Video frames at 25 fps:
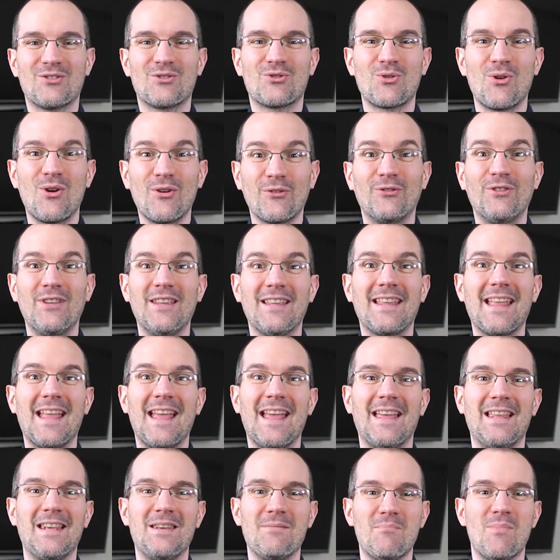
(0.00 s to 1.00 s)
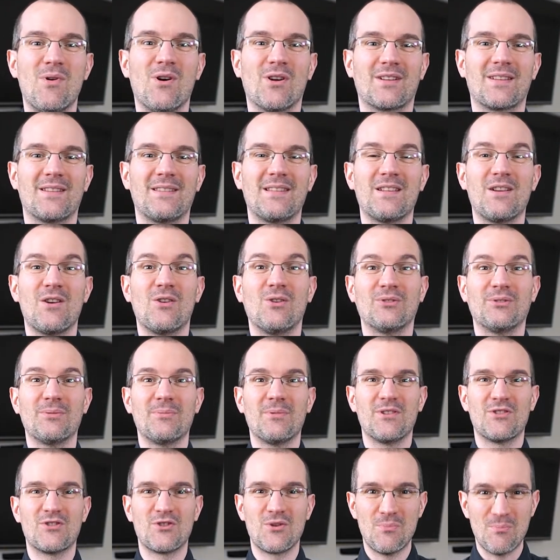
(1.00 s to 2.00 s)
traffic and marketing
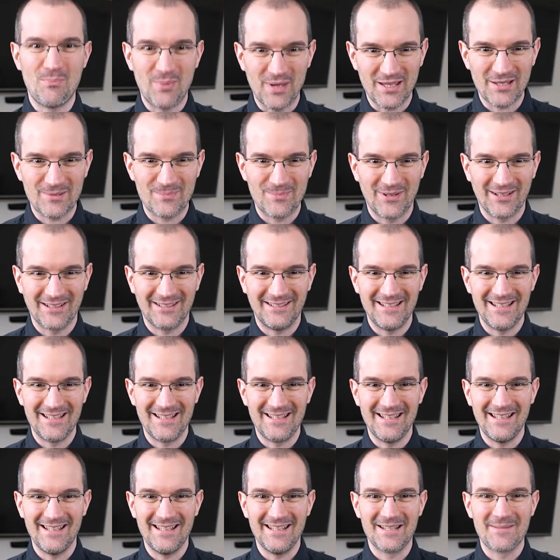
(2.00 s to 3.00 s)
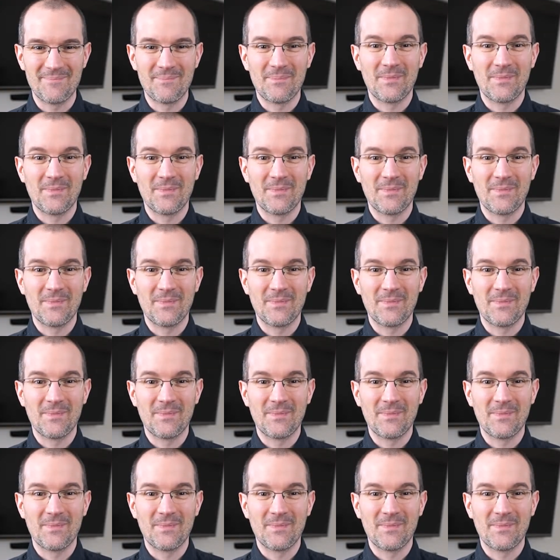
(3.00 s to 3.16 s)
automation best practices.